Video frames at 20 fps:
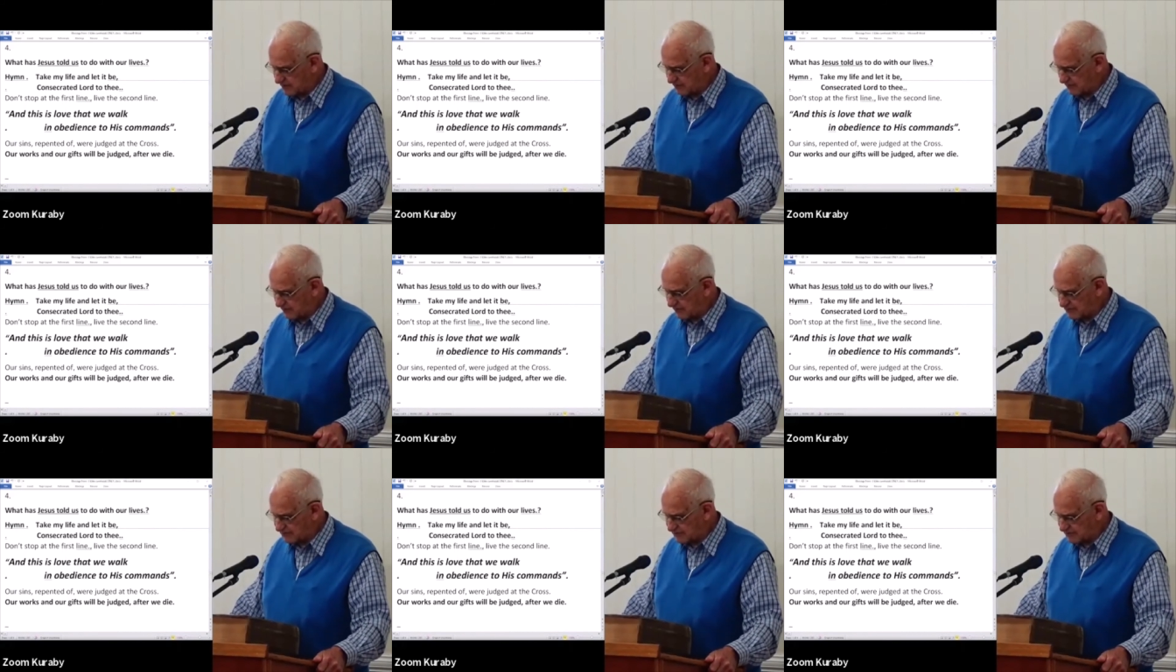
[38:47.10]

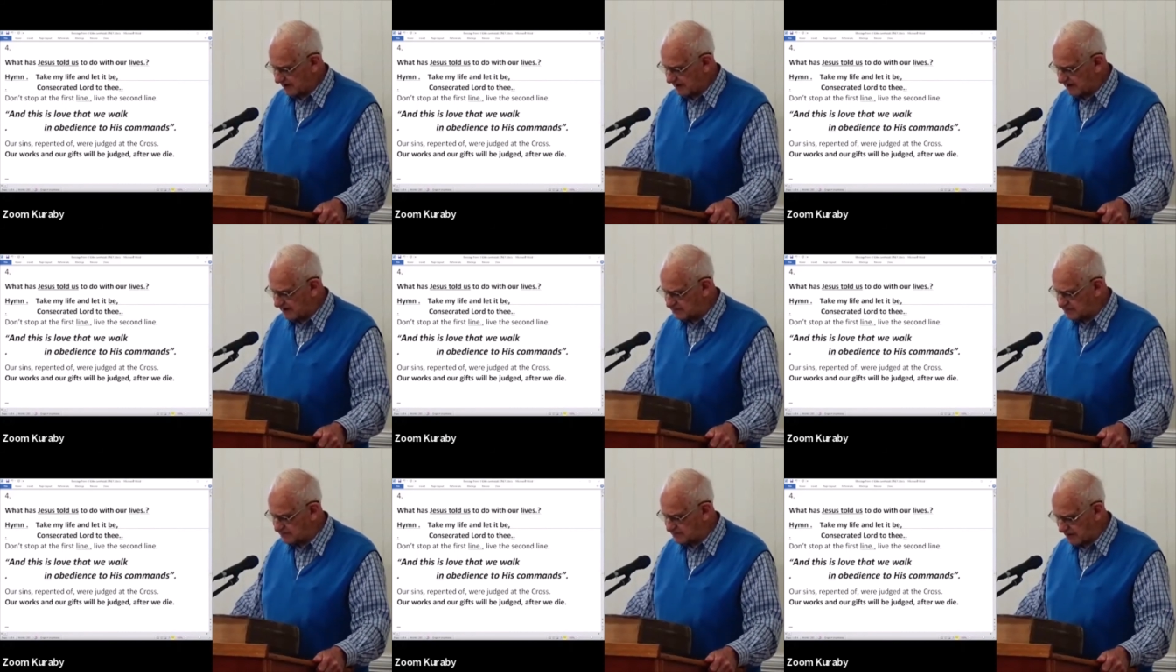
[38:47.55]

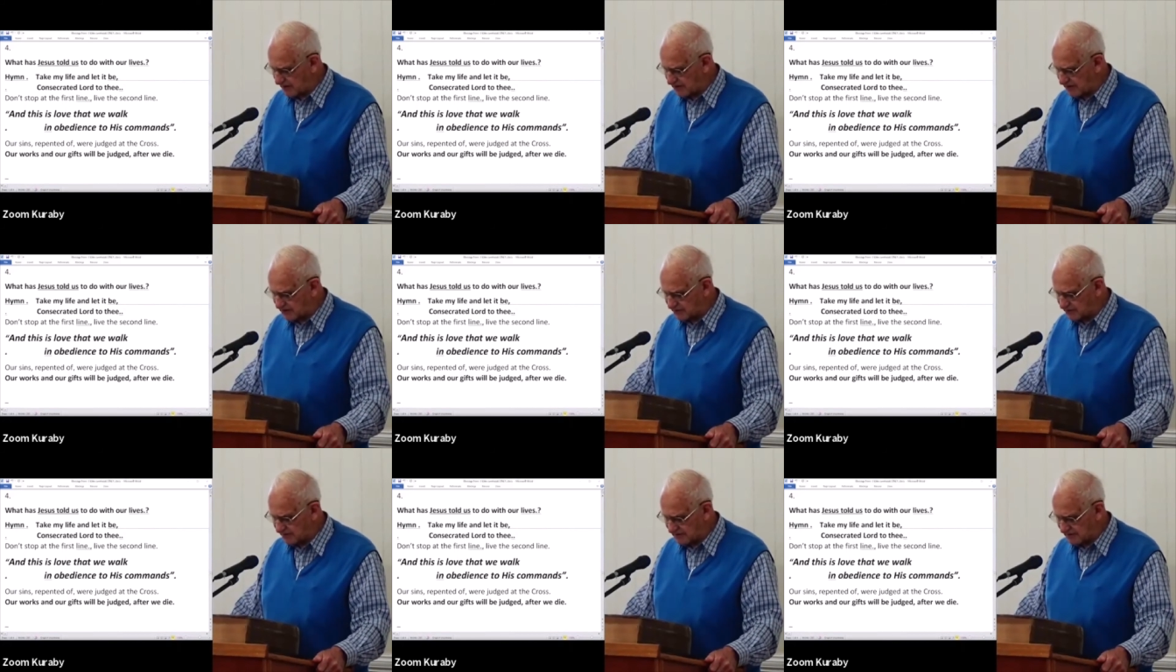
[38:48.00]
James
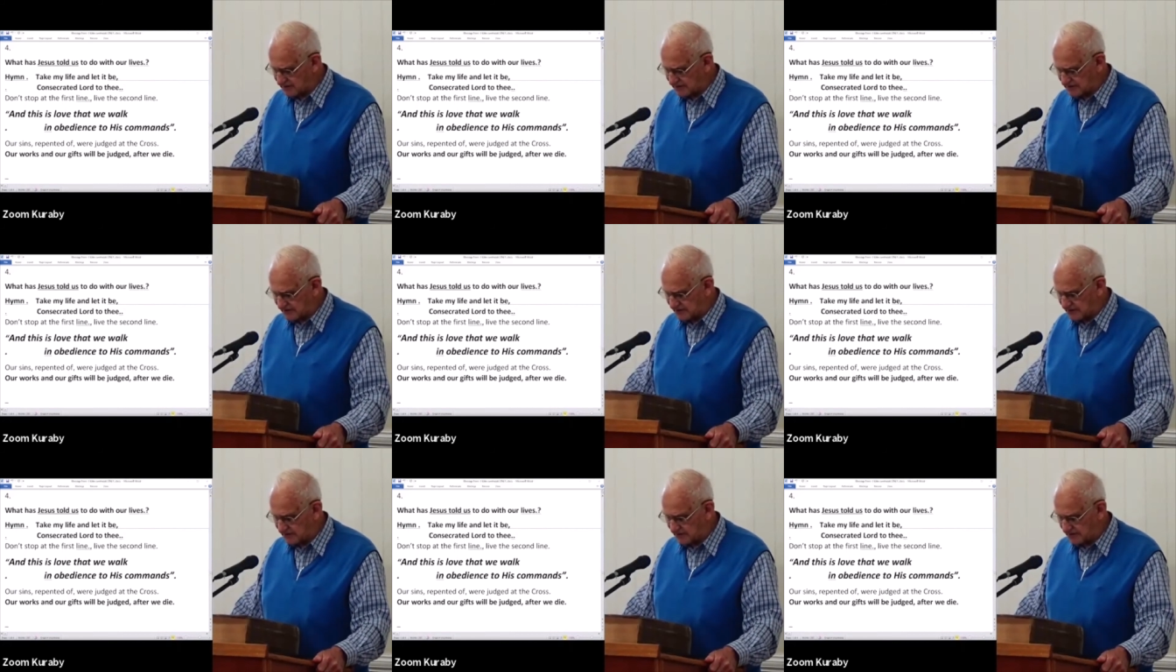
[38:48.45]

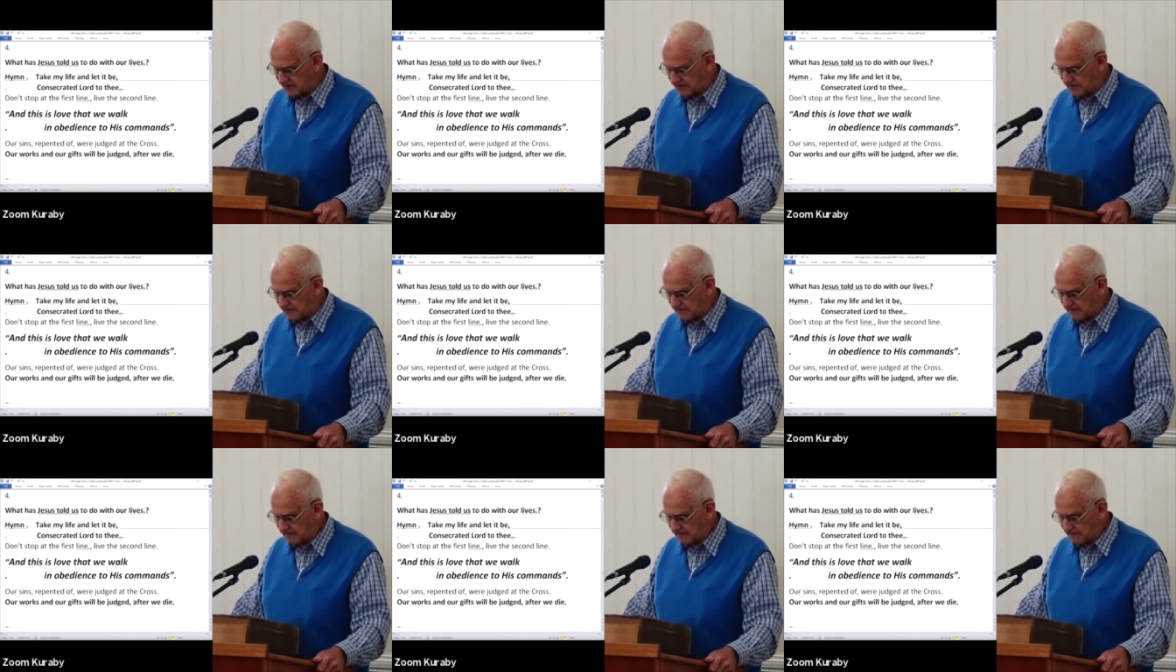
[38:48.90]
1:22.
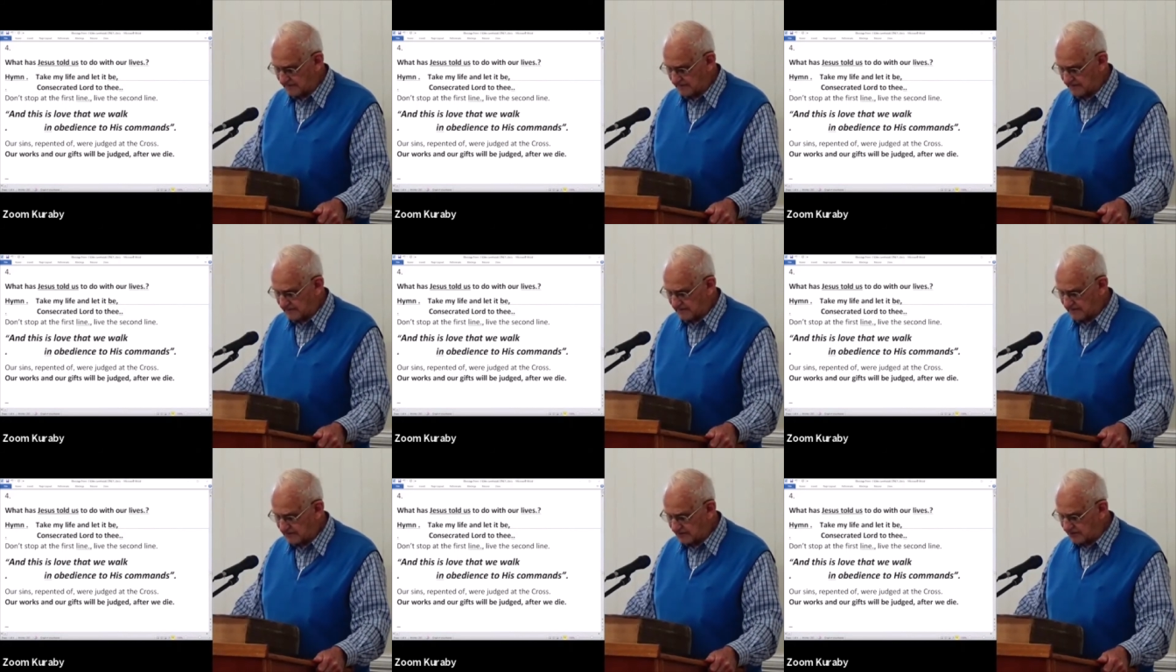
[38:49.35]

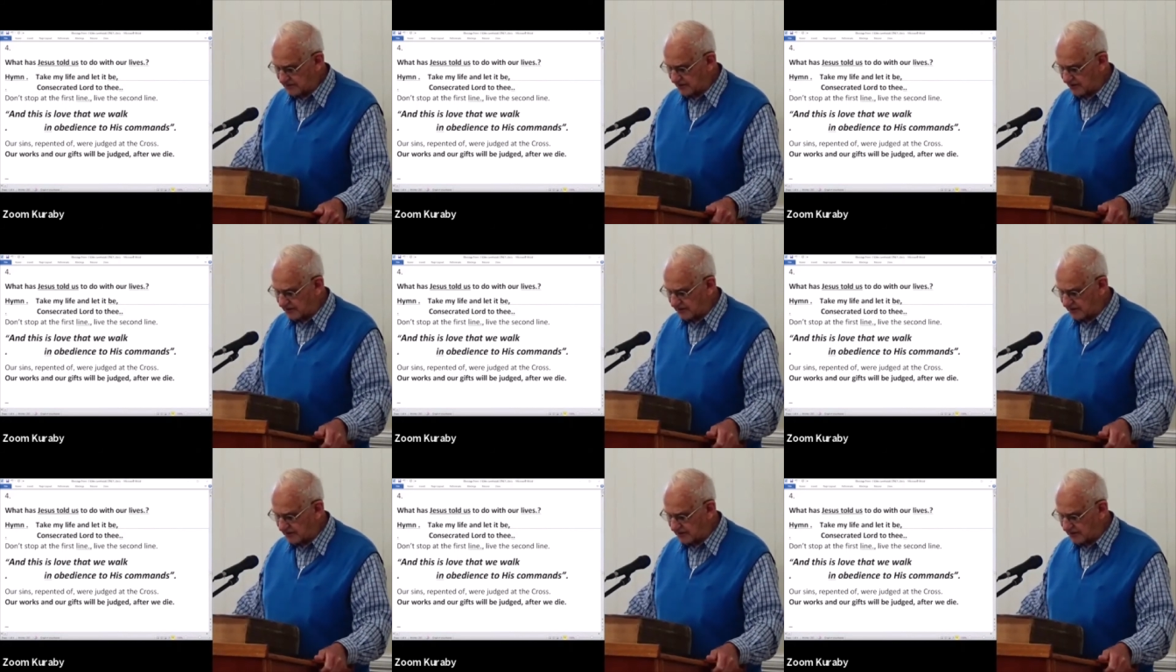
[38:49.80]
Do not